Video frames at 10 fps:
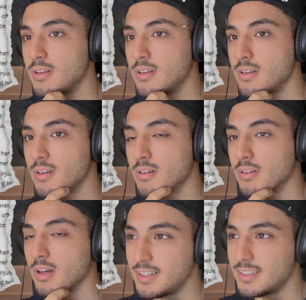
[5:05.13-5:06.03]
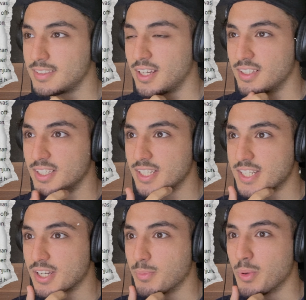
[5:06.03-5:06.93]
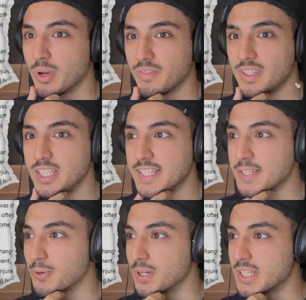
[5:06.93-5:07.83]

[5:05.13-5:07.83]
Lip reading: Oh god, it's gonna be one of these stories, huh?